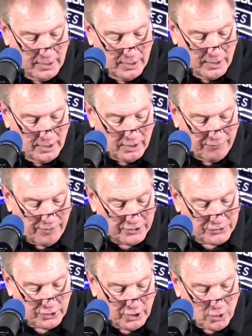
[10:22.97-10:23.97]
They
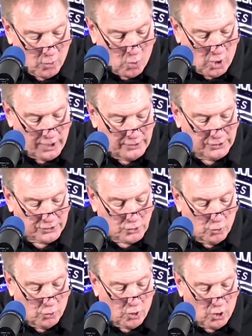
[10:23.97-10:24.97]
eventually go on to
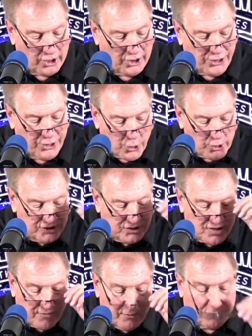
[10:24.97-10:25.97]
score on a 3rd and
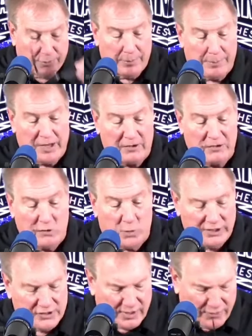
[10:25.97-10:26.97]
7 from the Bengals'
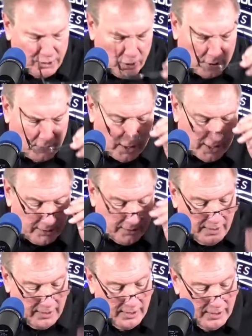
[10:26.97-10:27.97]
27-yard line.
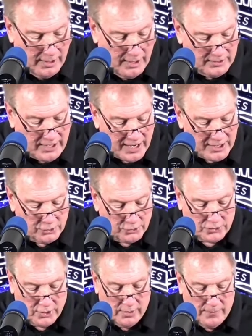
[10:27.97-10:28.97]
Daniels
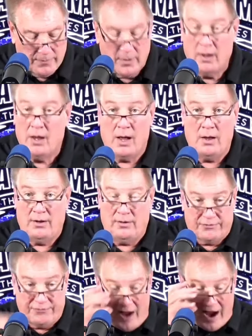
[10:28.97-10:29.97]

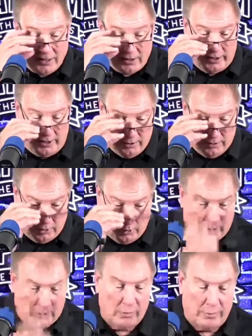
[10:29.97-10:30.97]
Finally, Lou
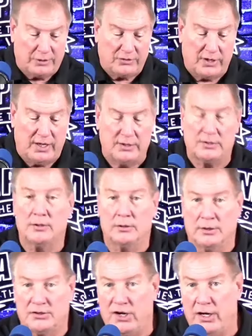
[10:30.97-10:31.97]
Anarumo says,
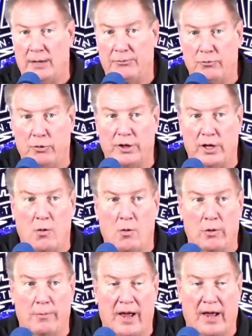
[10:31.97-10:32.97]
let's heat up the rookie
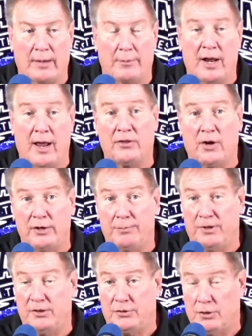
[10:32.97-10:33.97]
quarterback. I mean, I thought
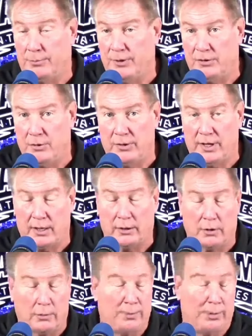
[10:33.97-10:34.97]
should have been doing that a
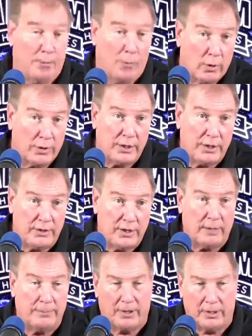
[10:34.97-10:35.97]
little bit more than he
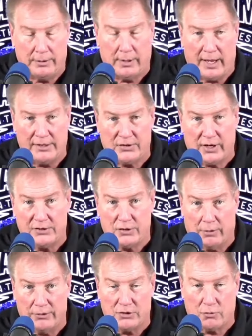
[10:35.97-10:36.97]
did, but hindsight's
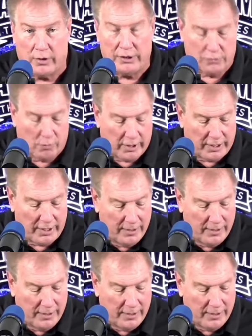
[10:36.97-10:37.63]
always 2020.